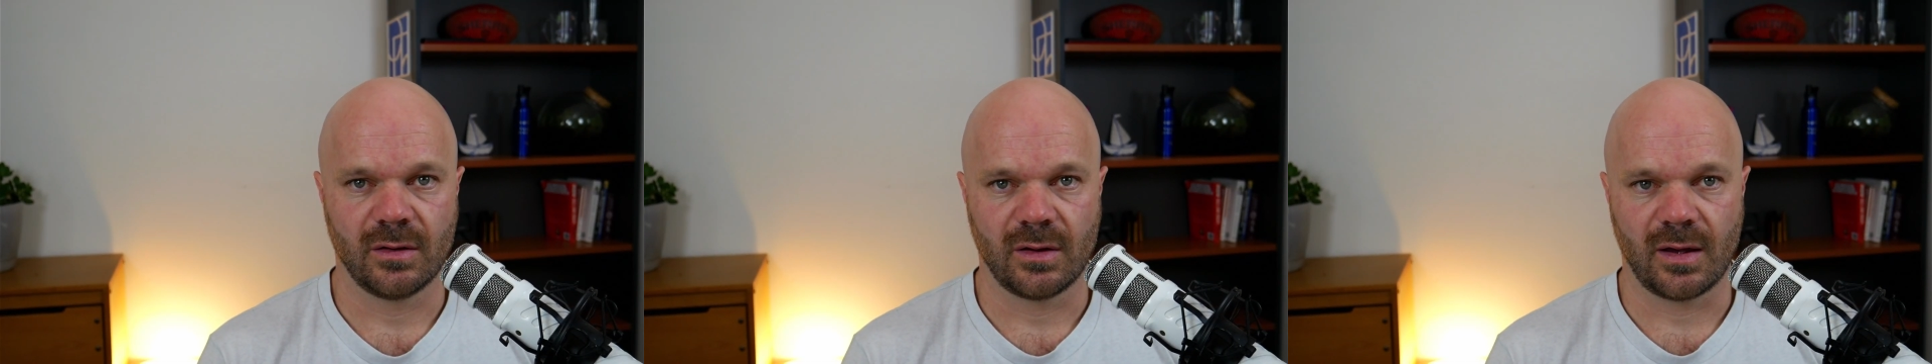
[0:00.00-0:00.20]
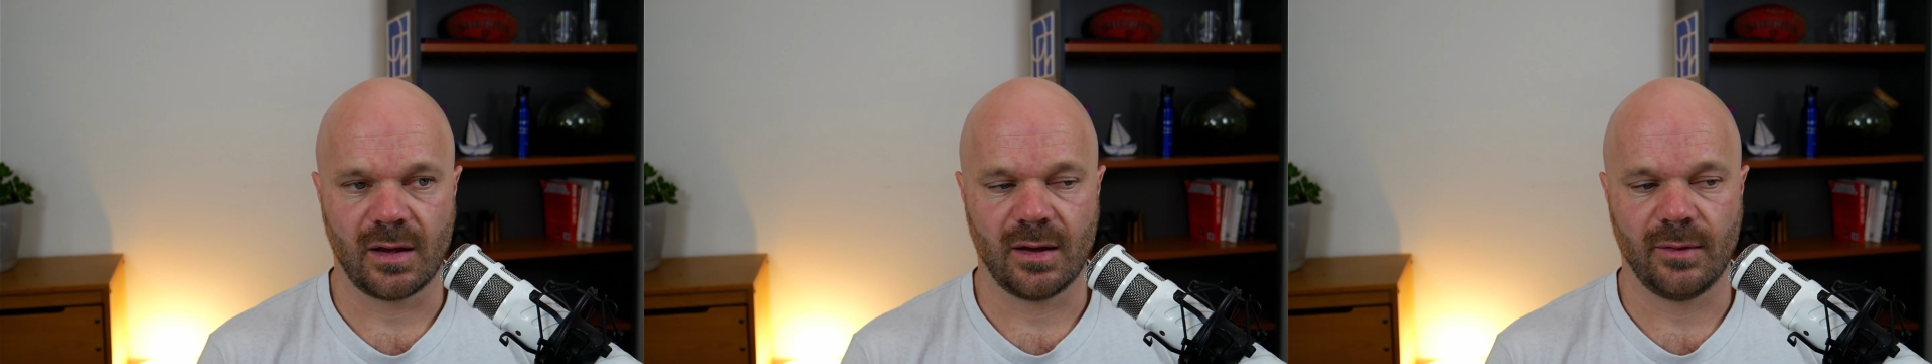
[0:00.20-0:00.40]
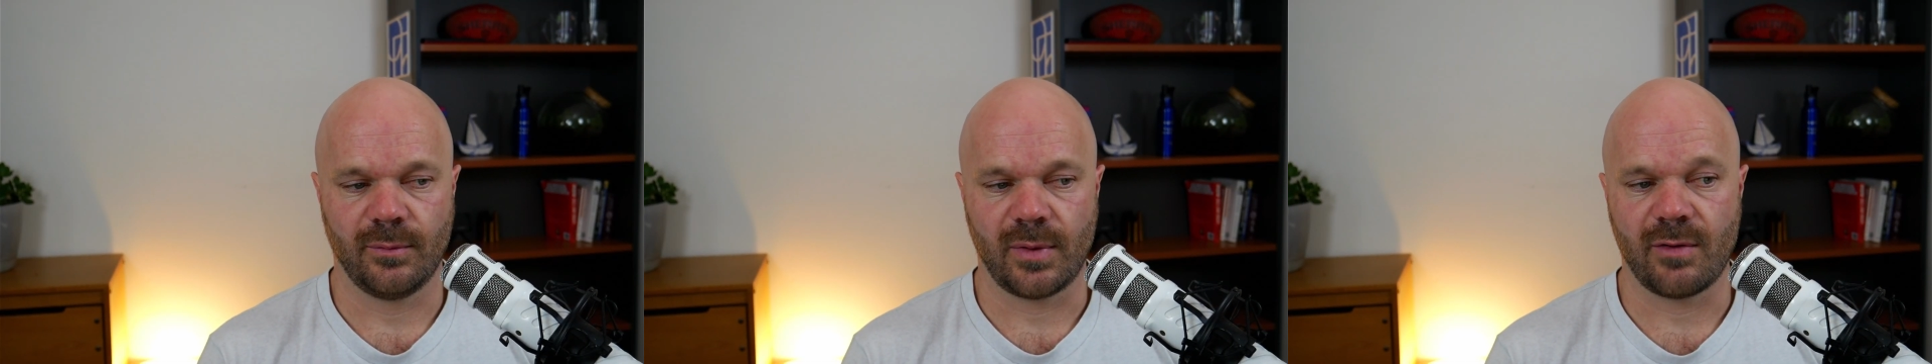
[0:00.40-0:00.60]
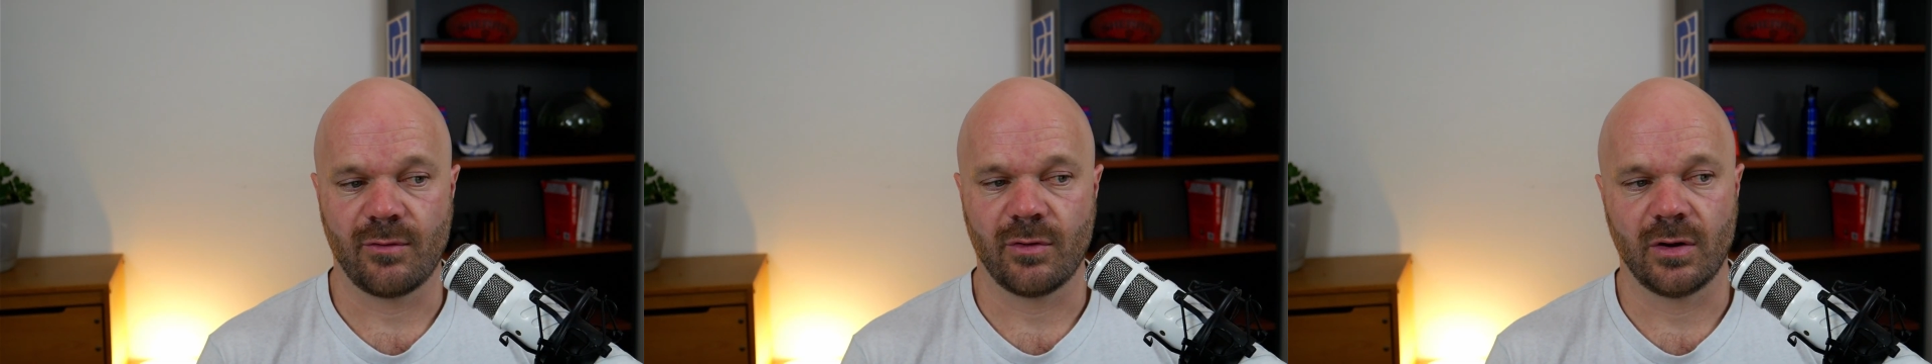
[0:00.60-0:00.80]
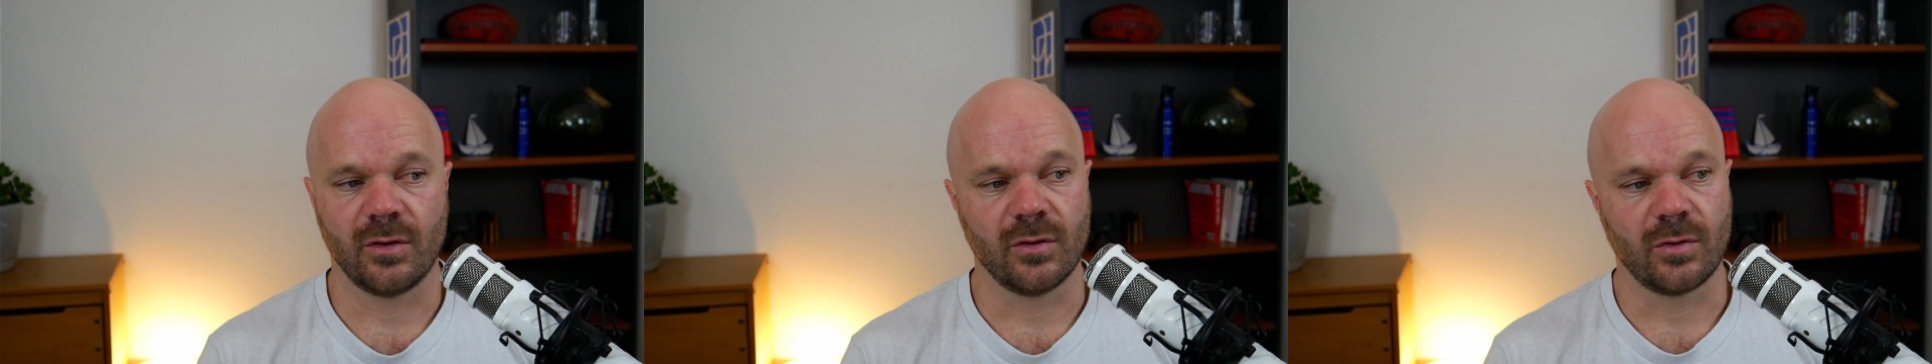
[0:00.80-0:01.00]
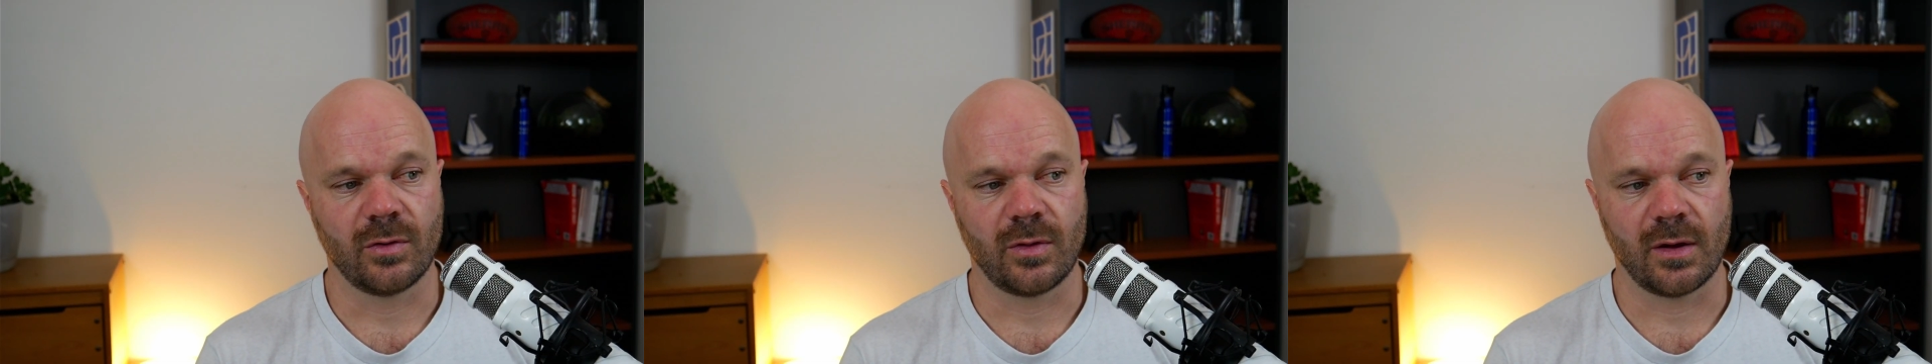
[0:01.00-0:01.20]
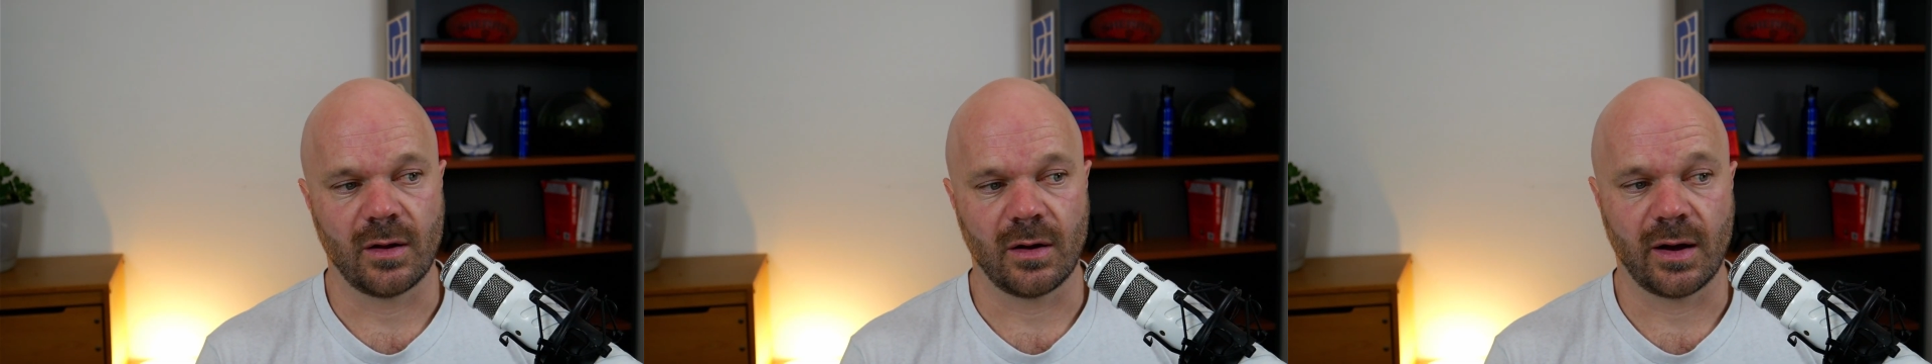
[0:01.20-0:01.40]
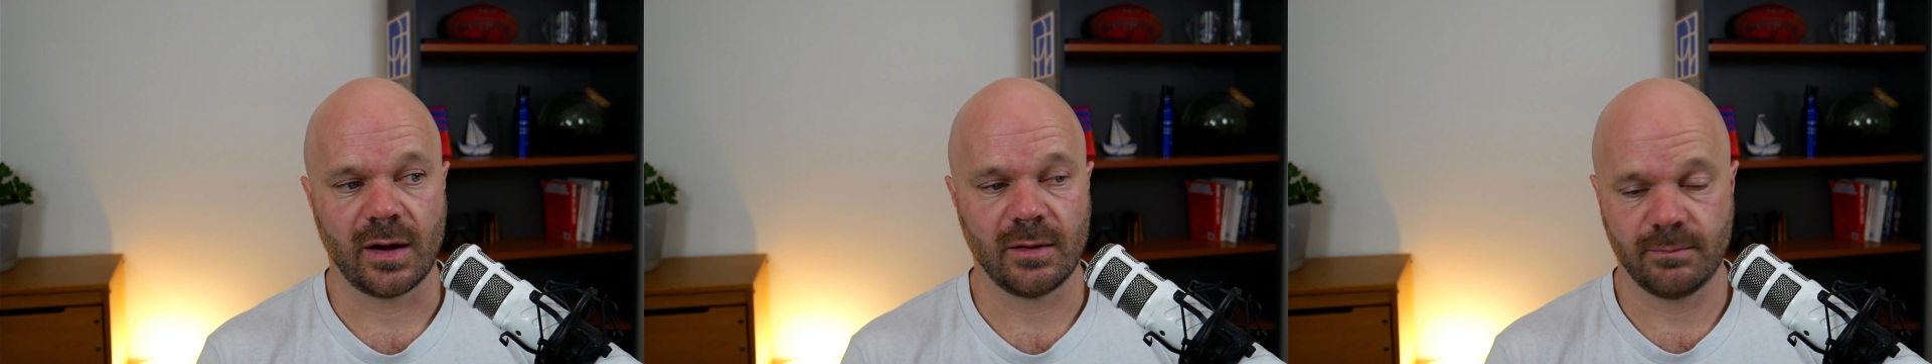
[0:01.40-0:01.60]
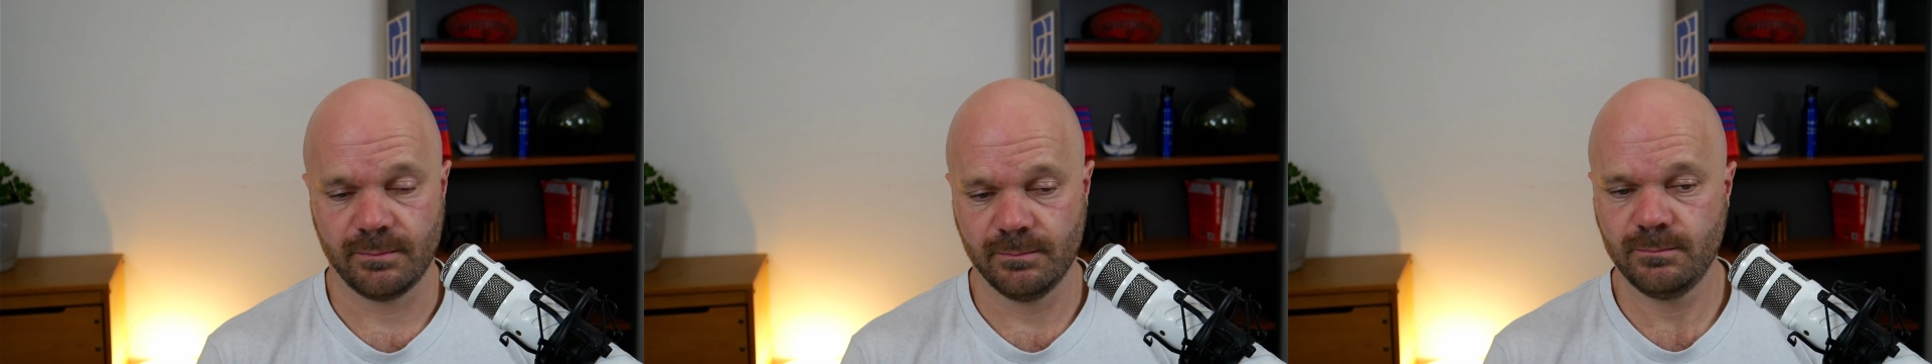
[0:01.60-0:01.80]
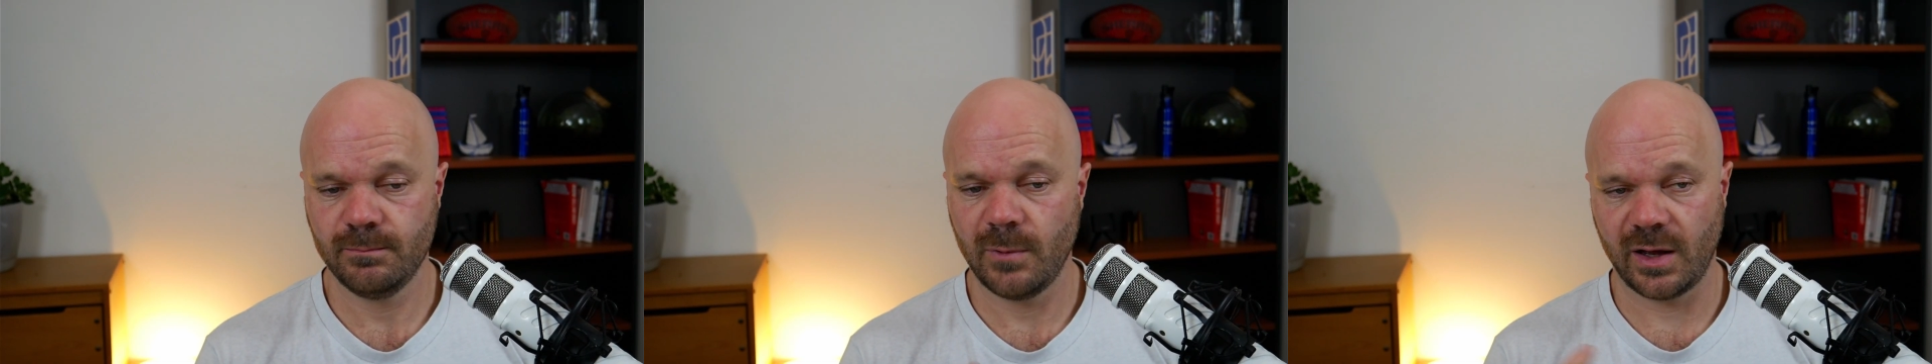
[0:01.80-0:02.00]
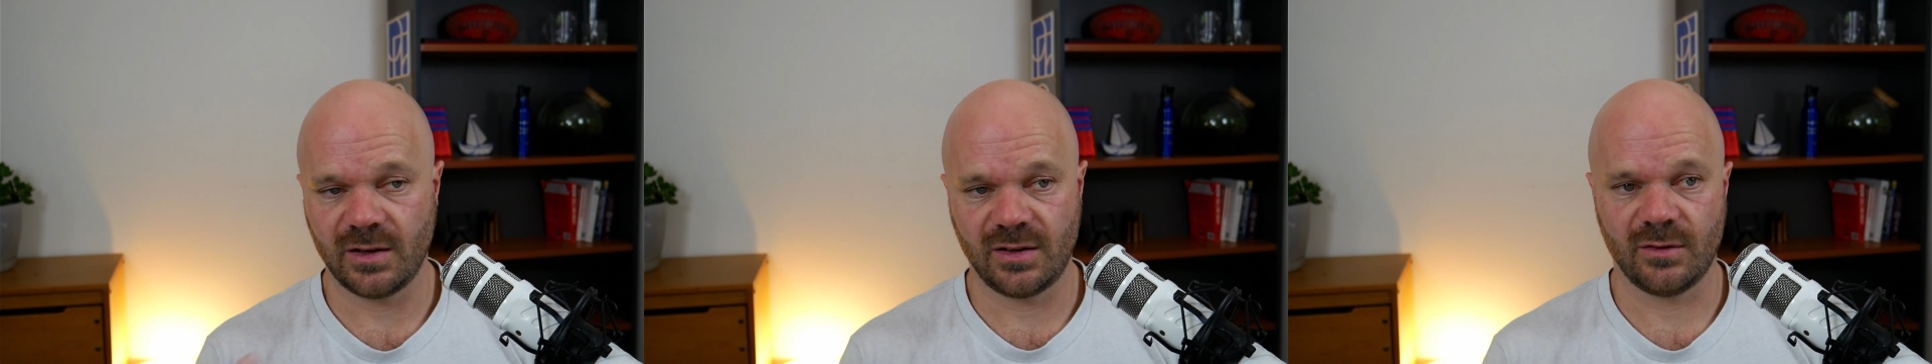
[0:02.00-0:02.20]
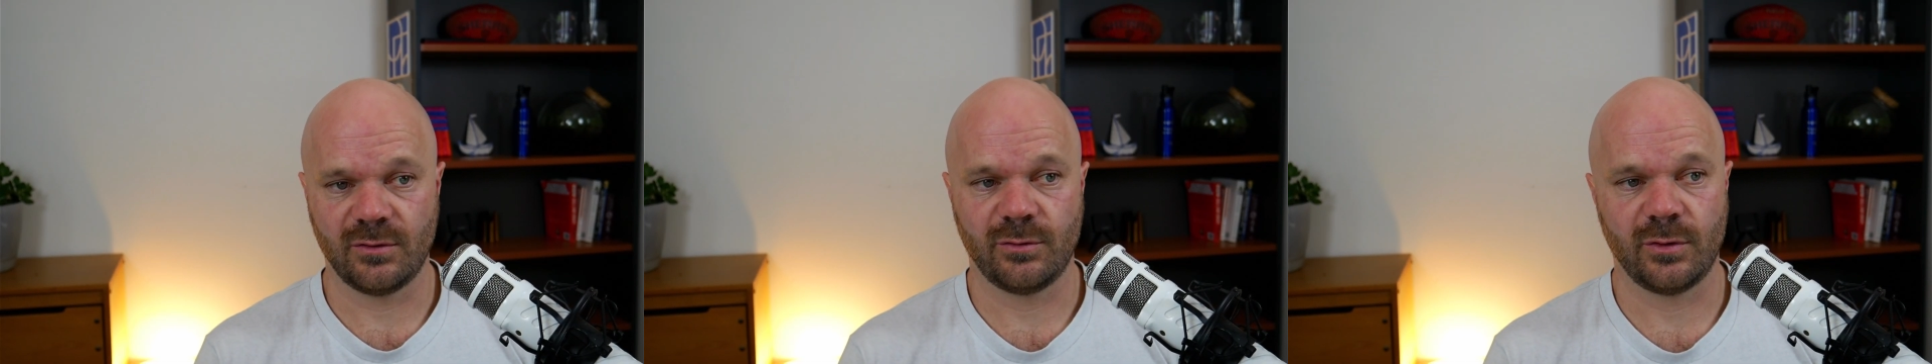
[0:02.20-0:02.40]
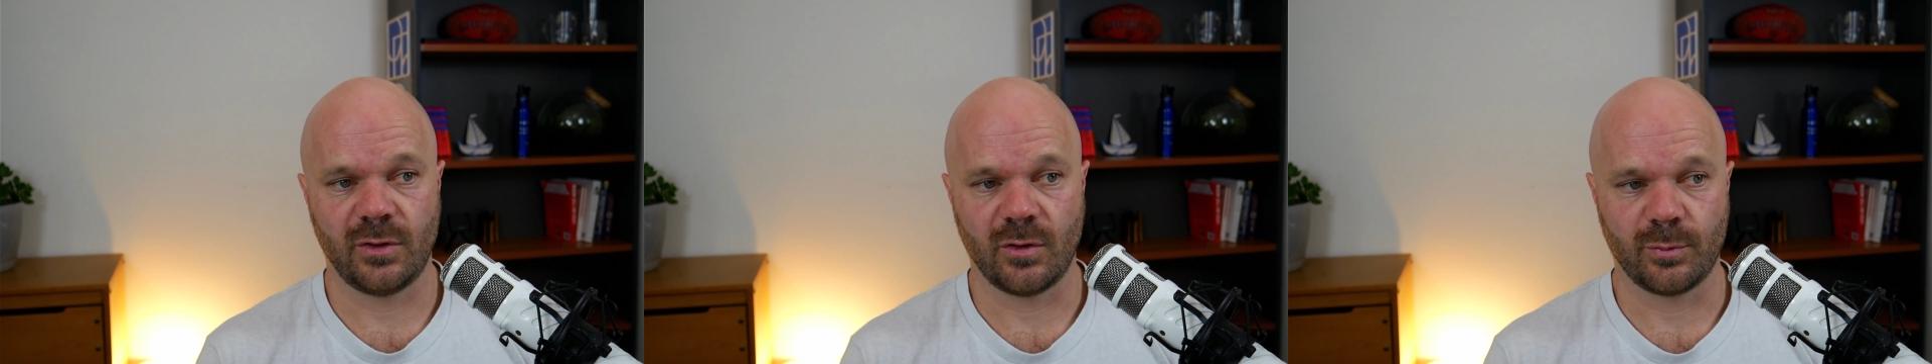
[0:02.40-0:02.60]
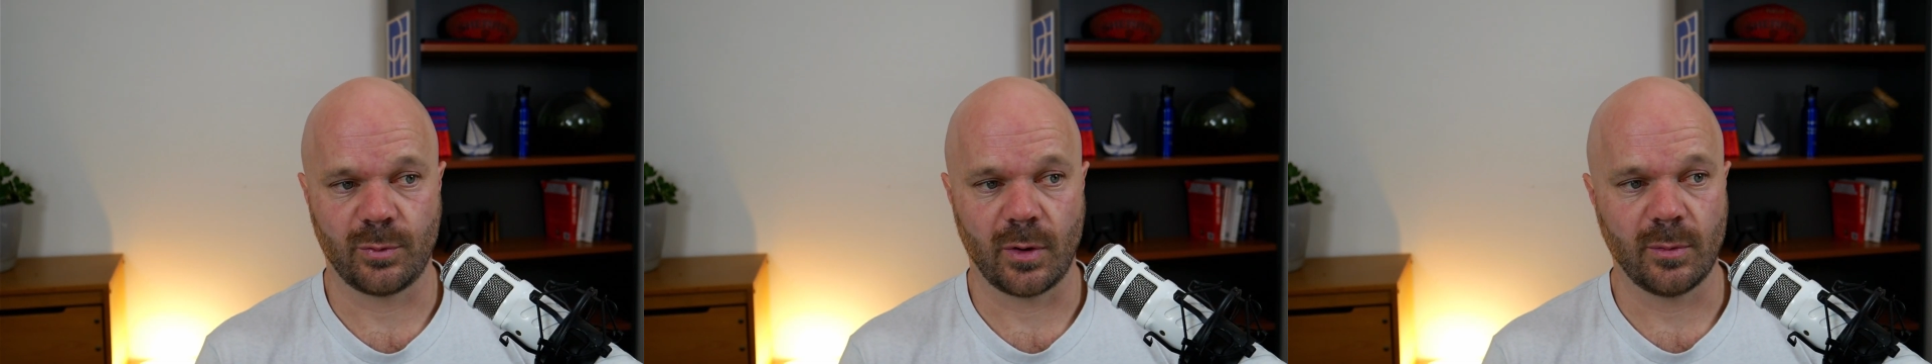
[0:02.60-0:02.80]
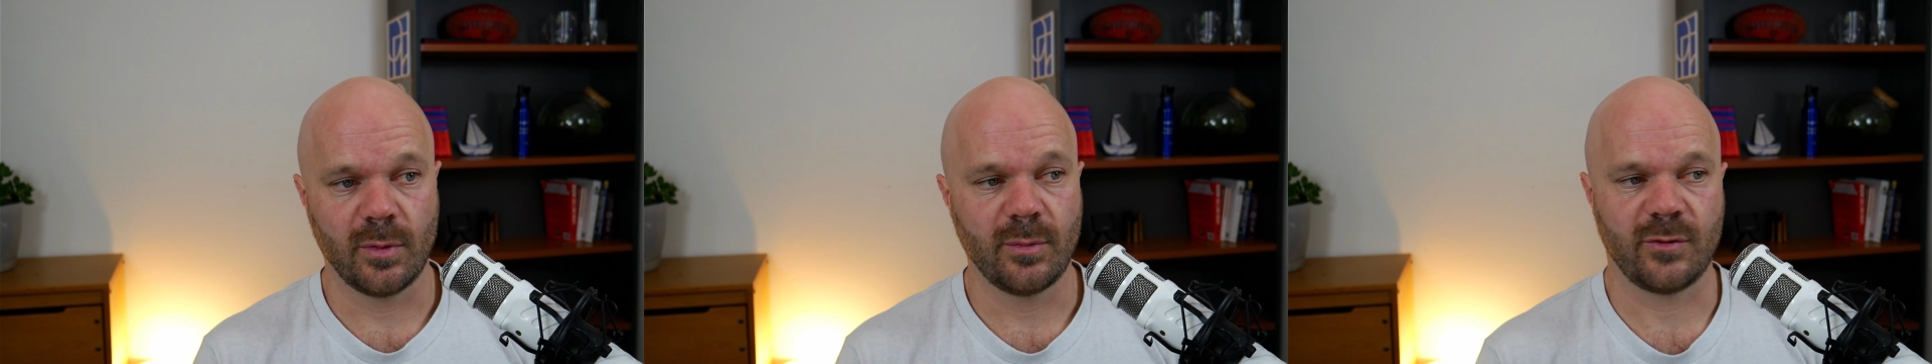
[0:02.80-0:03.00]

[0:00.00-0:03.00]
evidence that I did for this problem.